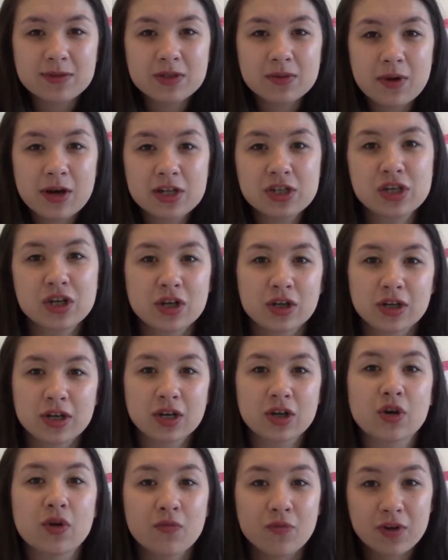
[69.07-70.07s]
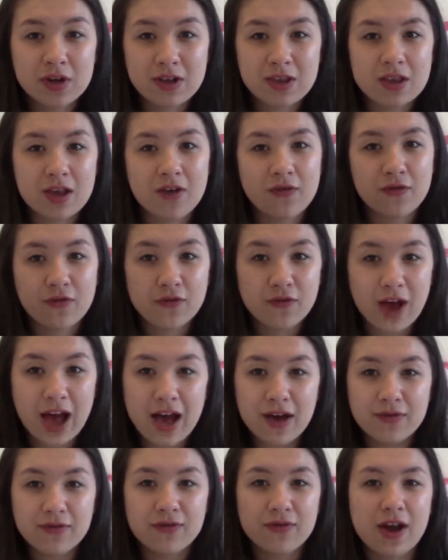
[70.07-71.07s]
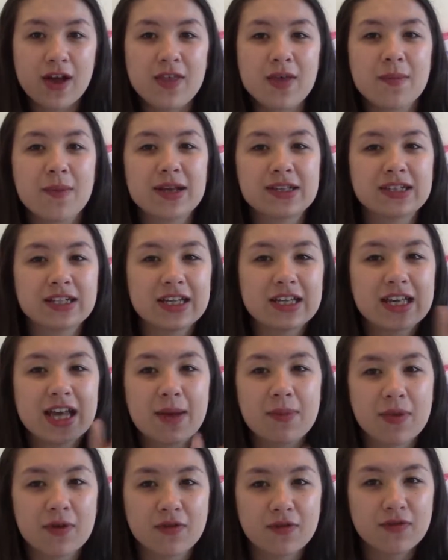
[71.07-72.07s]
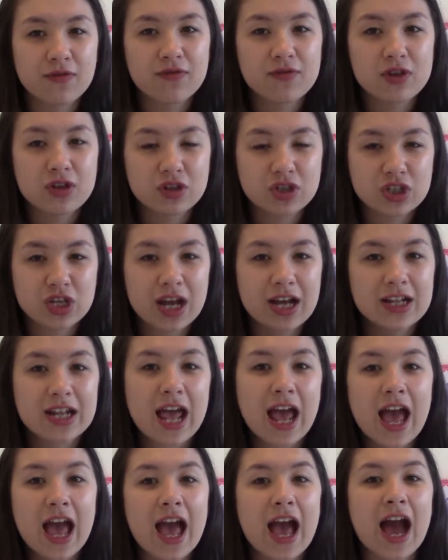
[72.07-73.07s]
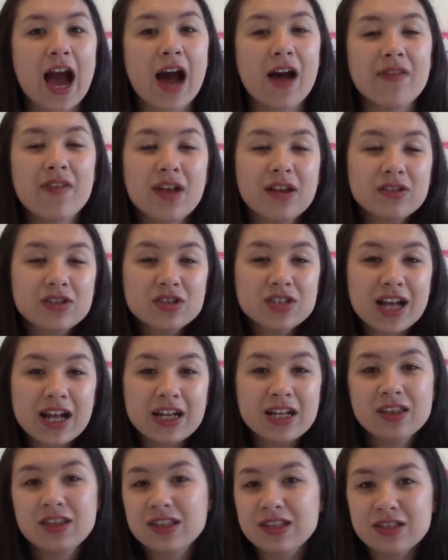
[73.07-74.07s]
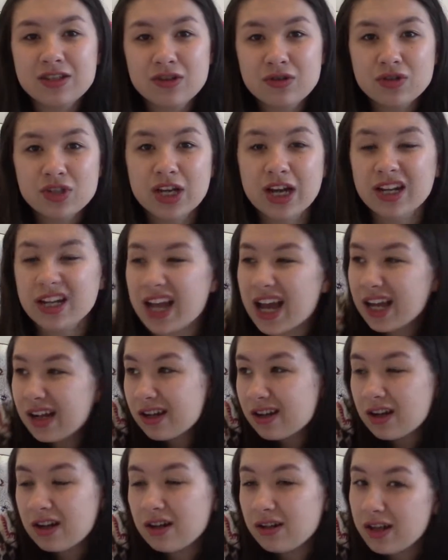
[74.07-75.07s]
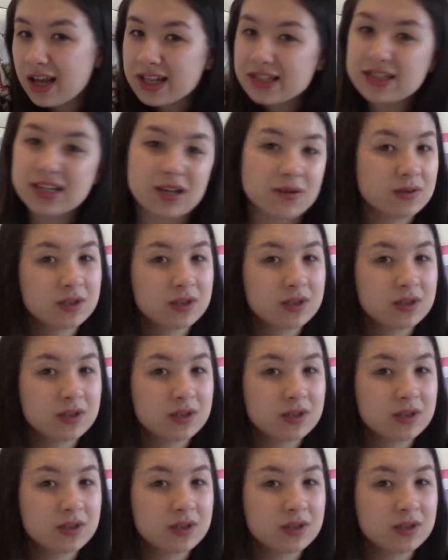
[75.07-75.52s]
So I got rid of the Faff and then basically kept the You-chan and then just added This Is You-chan, and I kind of liked it.